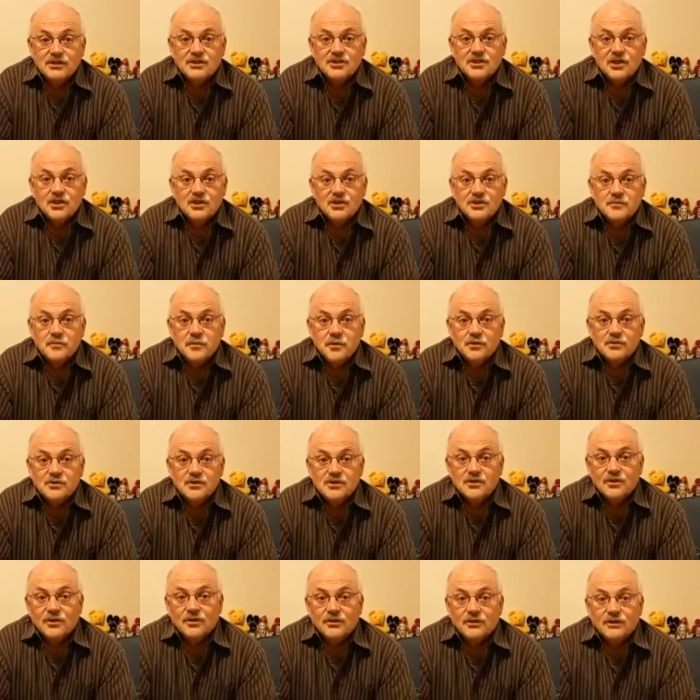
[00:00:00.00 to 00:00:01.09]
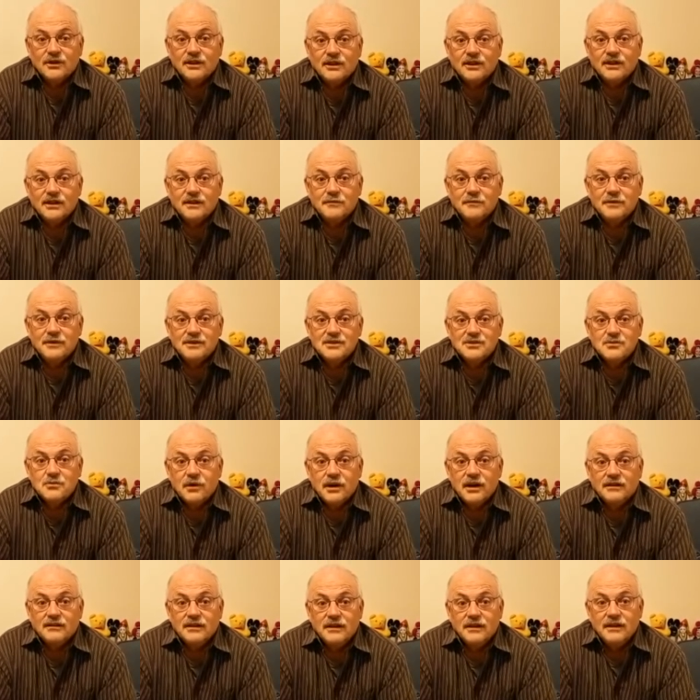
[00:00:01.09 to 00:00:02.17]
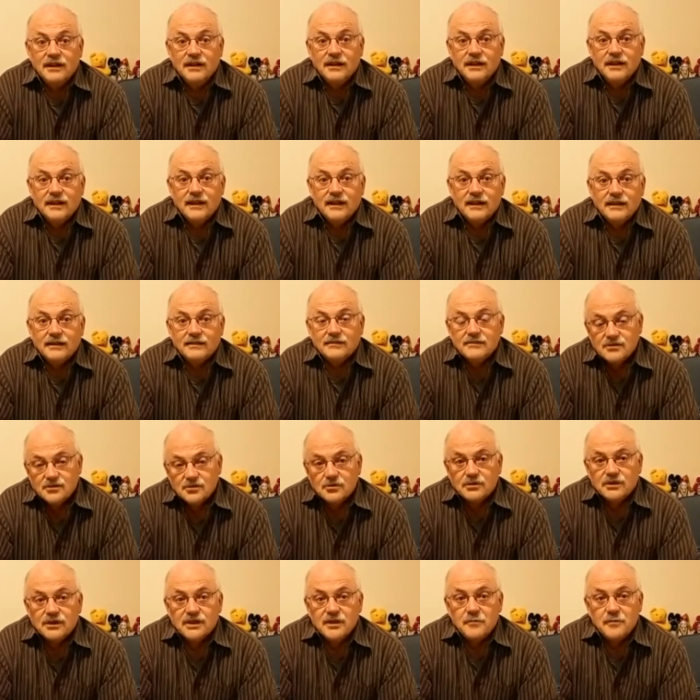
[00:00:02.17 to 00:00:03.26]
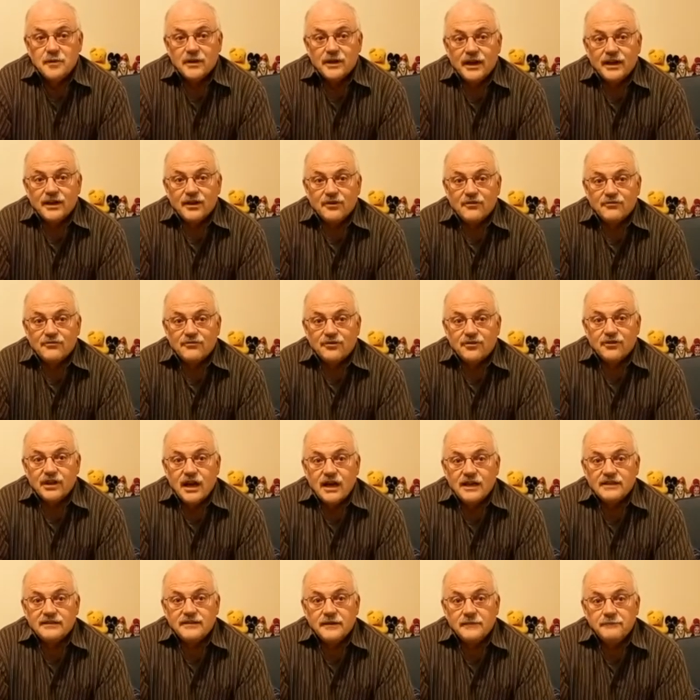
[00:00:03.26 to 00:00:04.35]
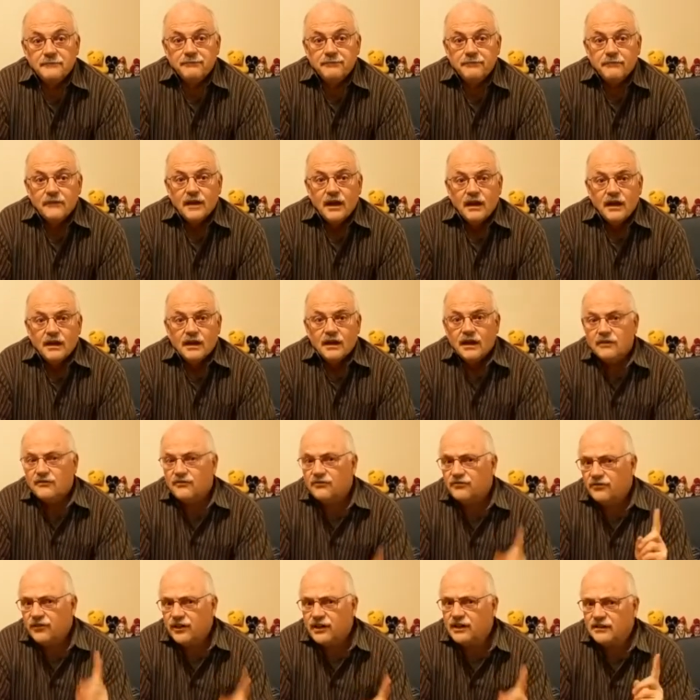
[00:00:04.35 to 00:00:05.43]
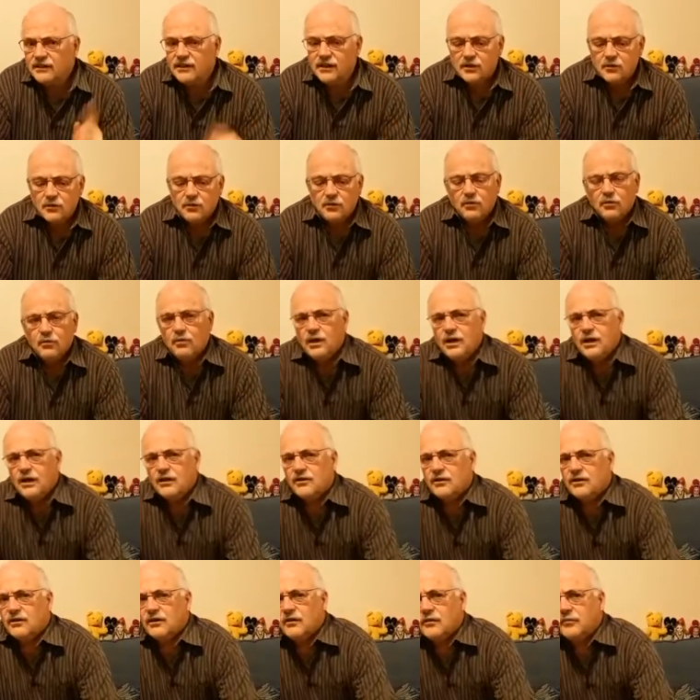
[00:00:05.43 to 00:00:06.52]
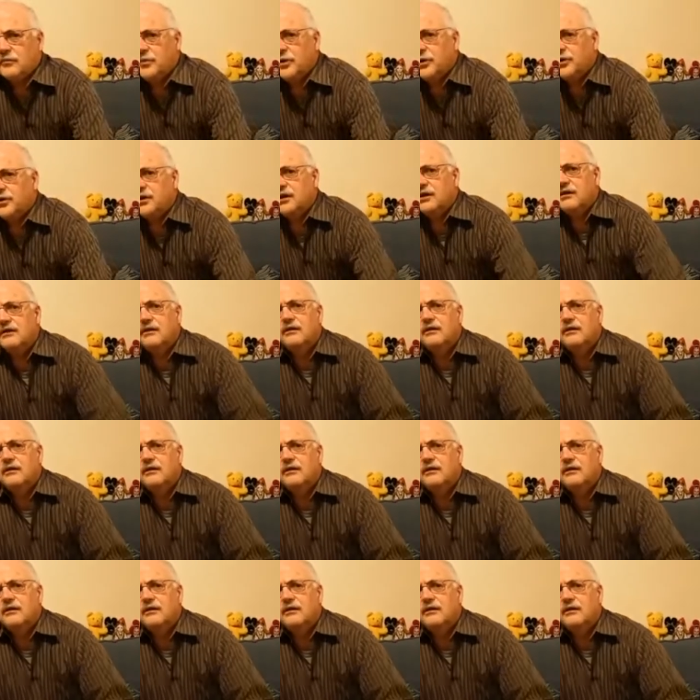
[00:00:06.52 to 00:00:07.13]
church bookstall um, as well. And so keep an eye out for that. And finally, one other book